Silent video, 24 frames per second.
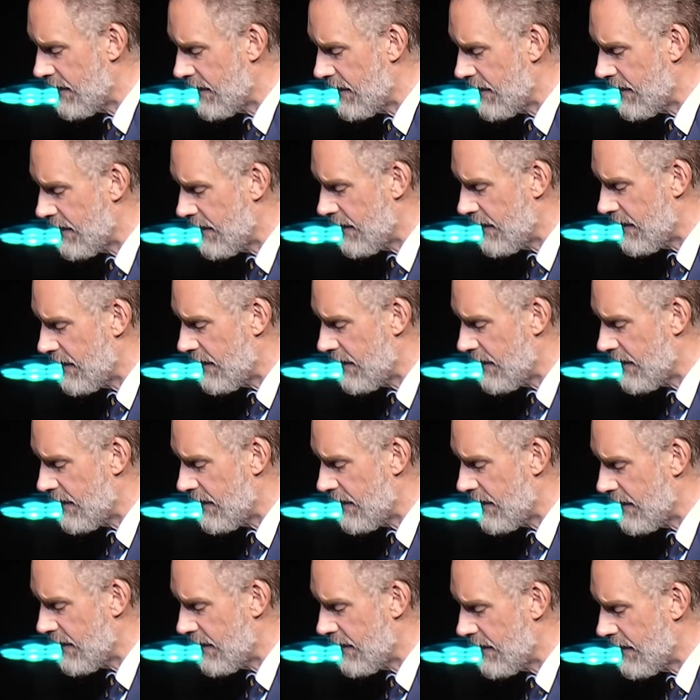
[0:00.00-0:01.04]

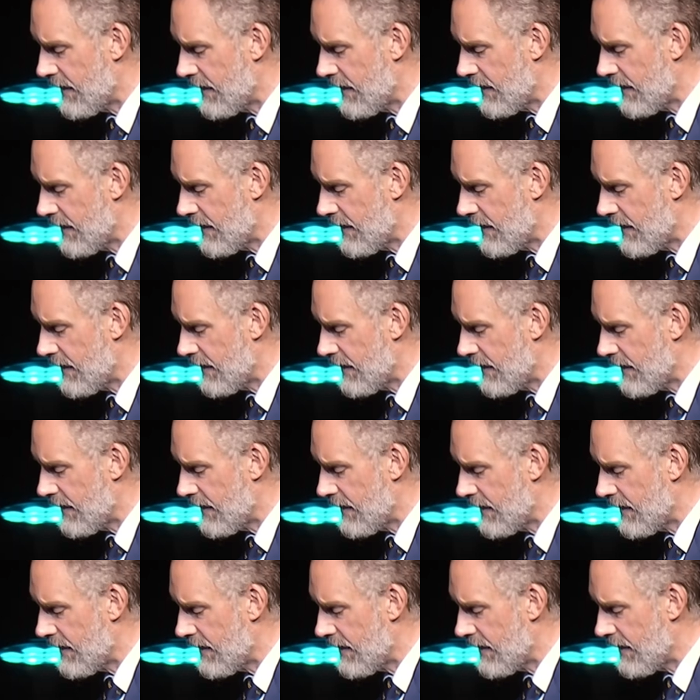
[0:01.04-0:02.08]

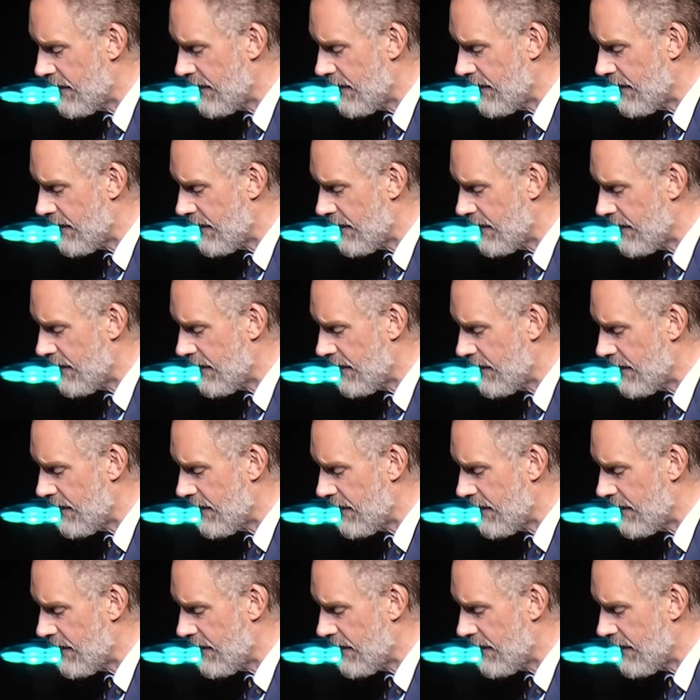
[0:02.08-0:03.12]

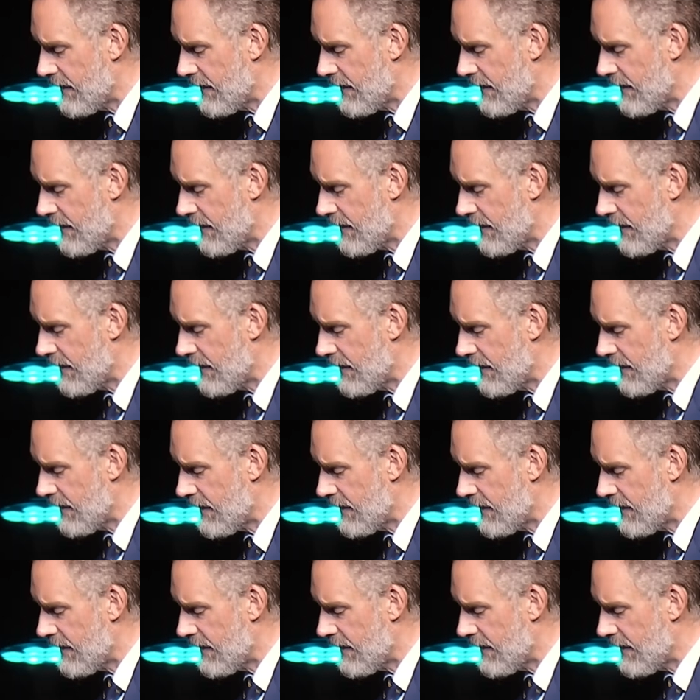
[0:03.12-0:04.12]
(silent)